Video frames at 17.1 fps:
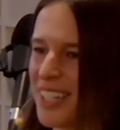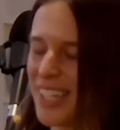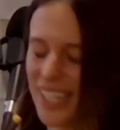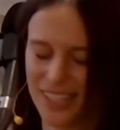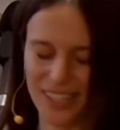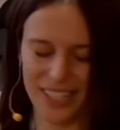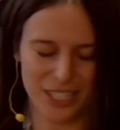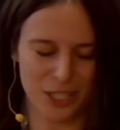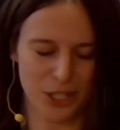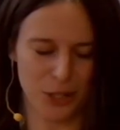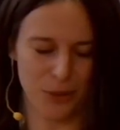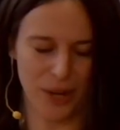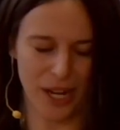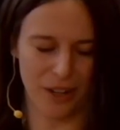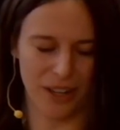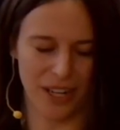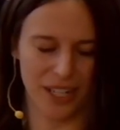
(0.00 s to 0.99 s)
in this new
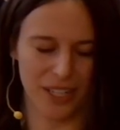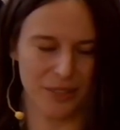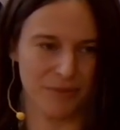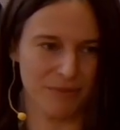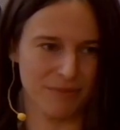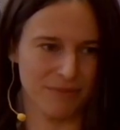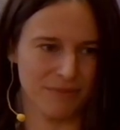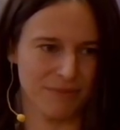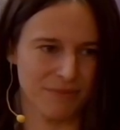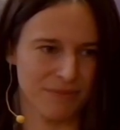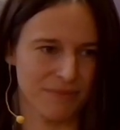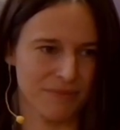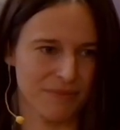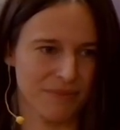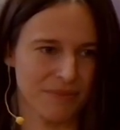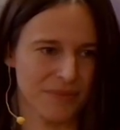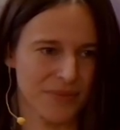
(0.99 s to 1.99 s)
era.
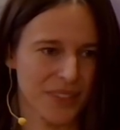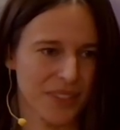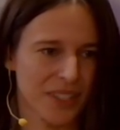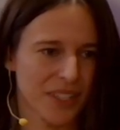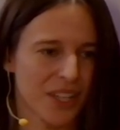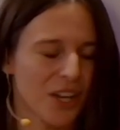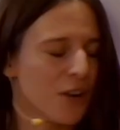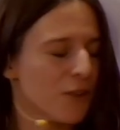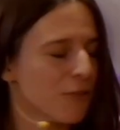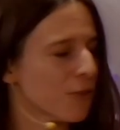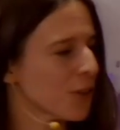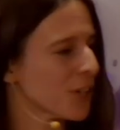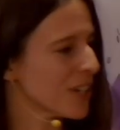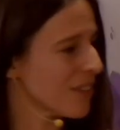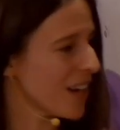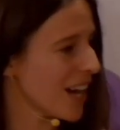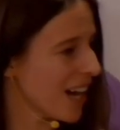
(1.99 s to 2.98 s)

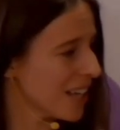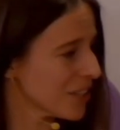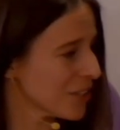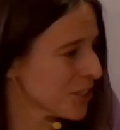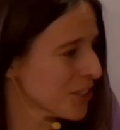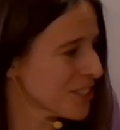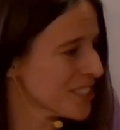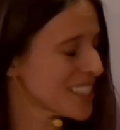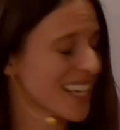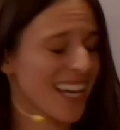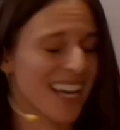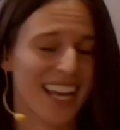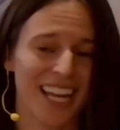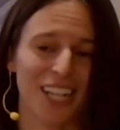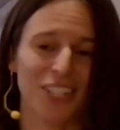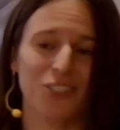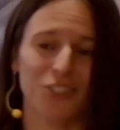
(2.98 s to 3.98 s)
Forgive others
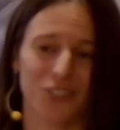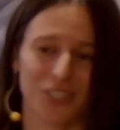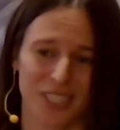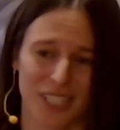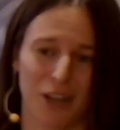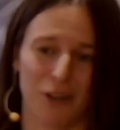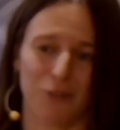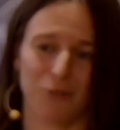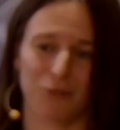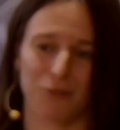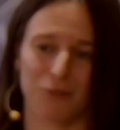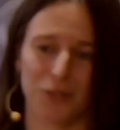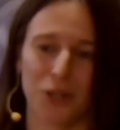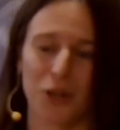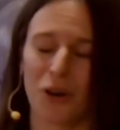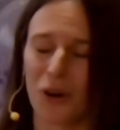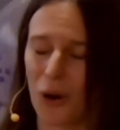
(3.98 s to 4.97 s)
and yourself,
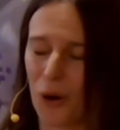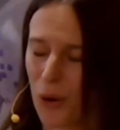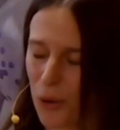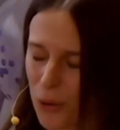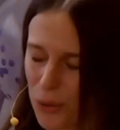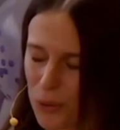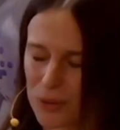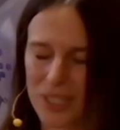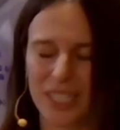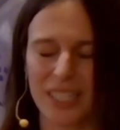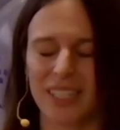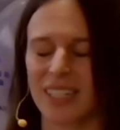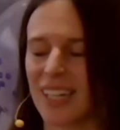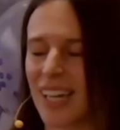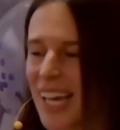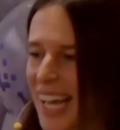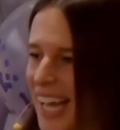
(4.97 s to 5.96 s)

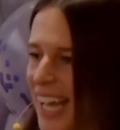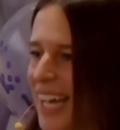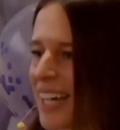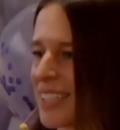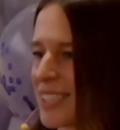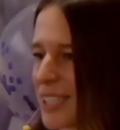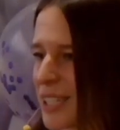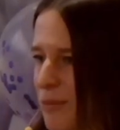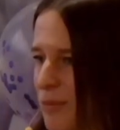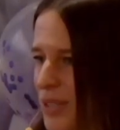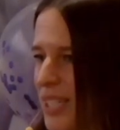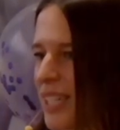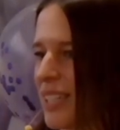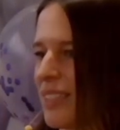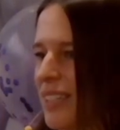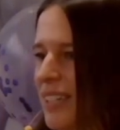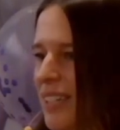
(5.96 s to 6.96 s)
wholly and
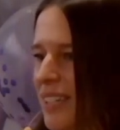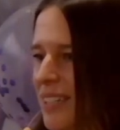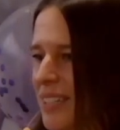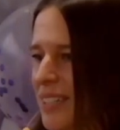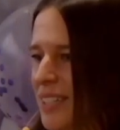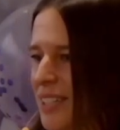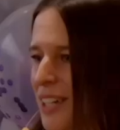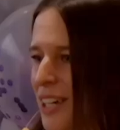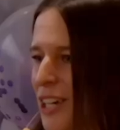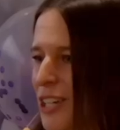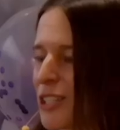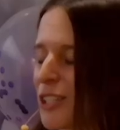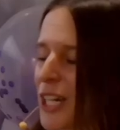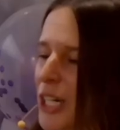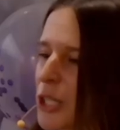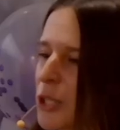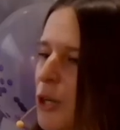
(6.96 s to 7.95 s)
completely, so
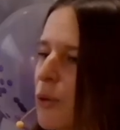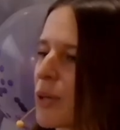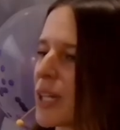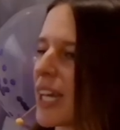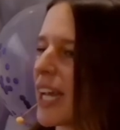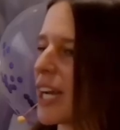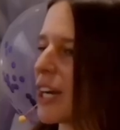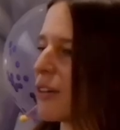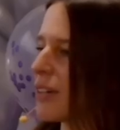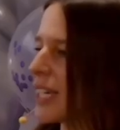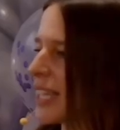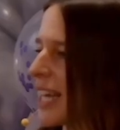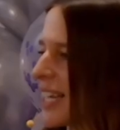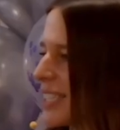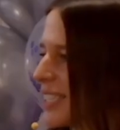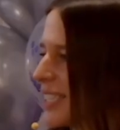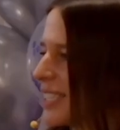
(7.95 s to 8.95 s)
that you don't carry
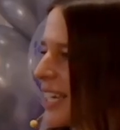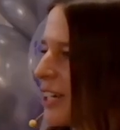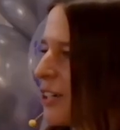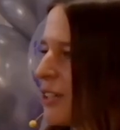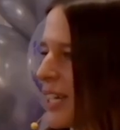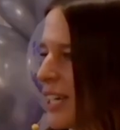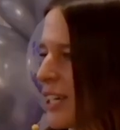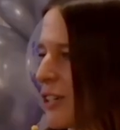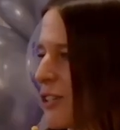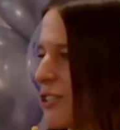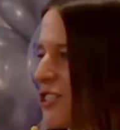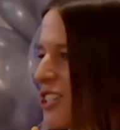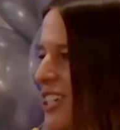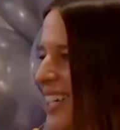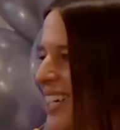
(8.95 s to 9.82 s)
that stale energy